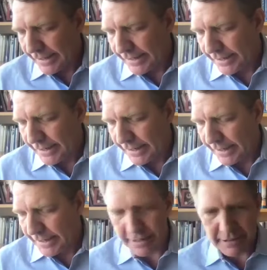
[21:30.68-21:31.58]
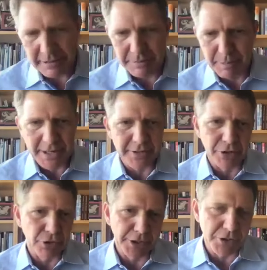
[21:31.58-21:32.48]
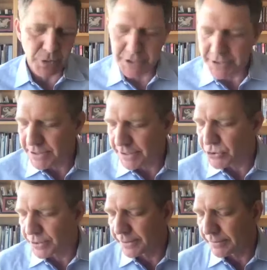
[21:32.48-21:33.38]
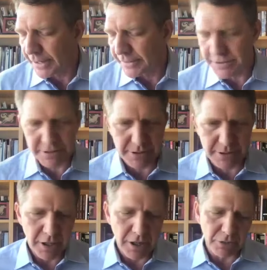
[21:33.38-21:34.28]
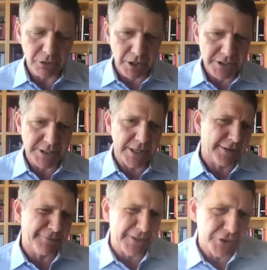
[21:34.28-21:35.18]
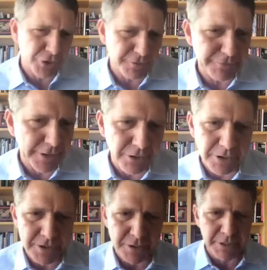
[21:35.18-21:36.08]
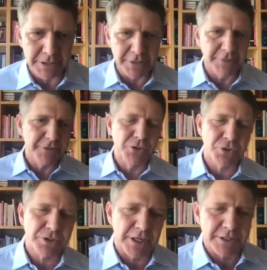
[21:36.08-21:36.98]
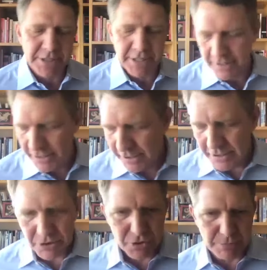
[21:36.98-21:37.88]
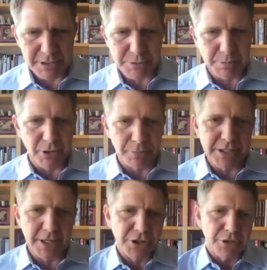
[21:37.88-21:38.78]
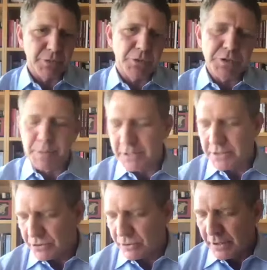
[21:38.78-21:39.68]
and, and back in the early twentieth century. And this is a longstanding feature of federalism, that individual states can do some experimentation with respect to